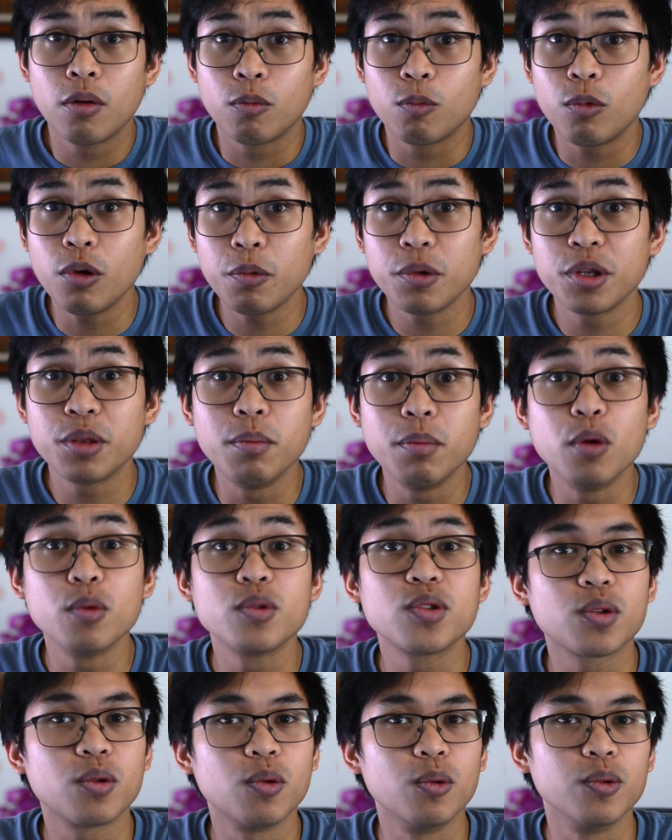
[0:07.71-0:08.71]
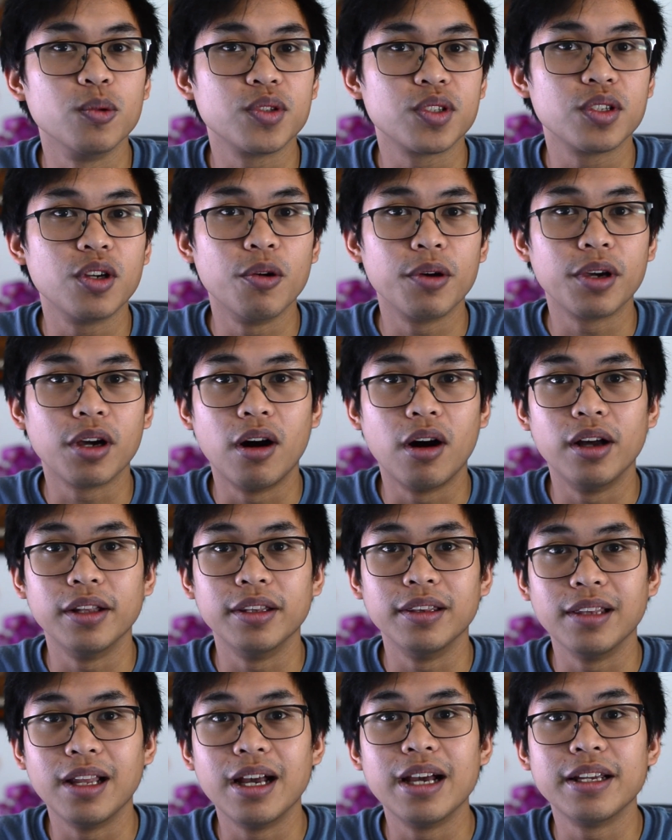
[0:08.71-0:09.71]
What with most schools going
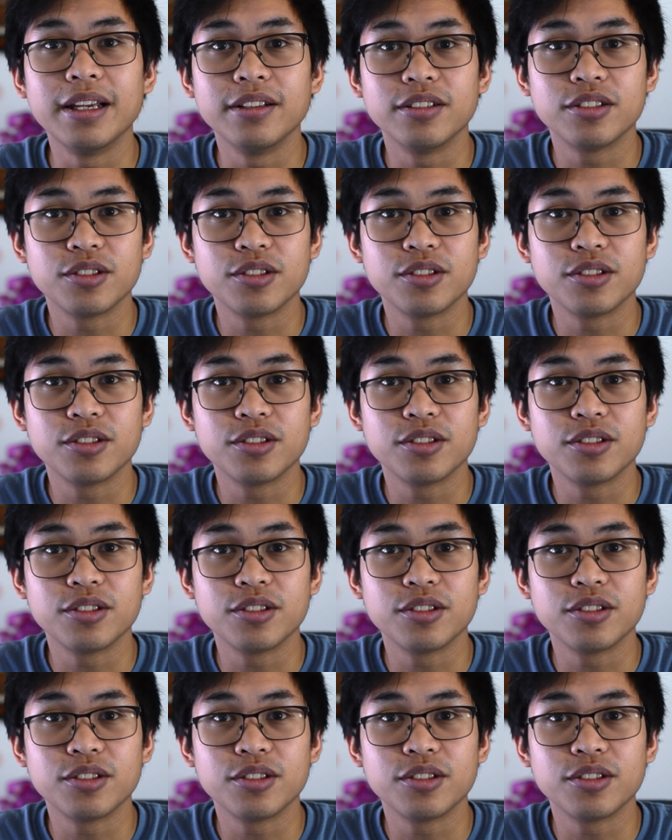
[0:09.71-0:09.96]
online